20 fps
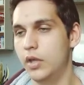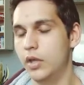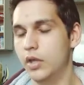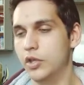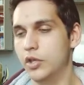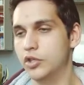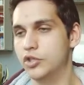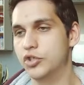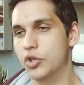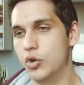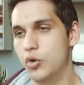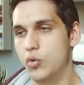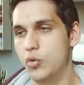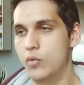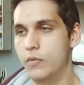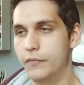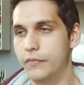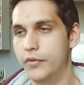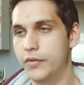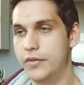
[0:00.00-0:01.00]
So
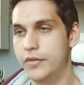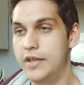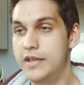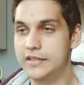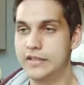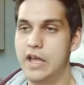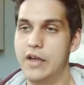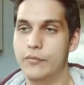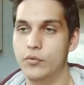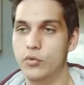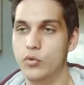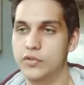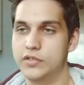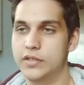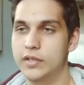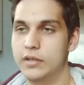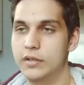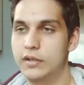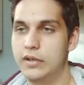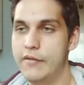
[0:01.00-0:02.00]
for these
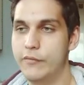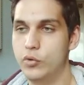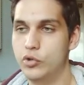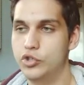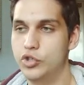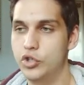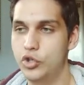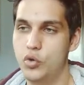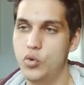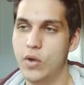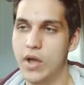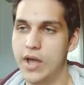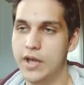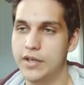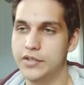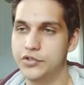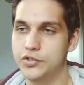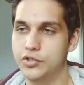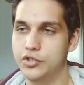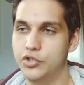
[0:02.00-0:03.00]
levels, level 2
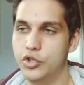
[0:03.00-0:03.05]
has